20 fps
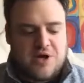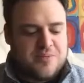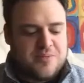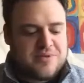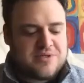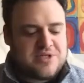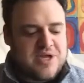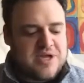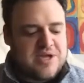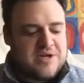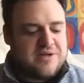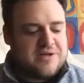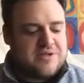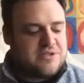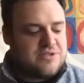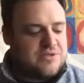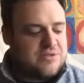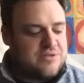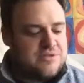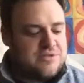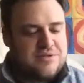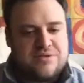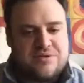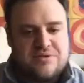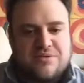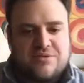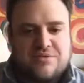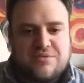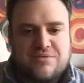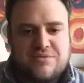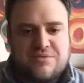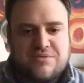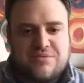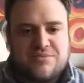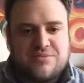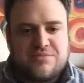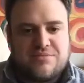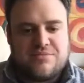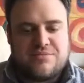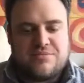Leveraging relationships, working
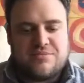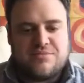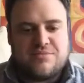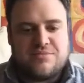together.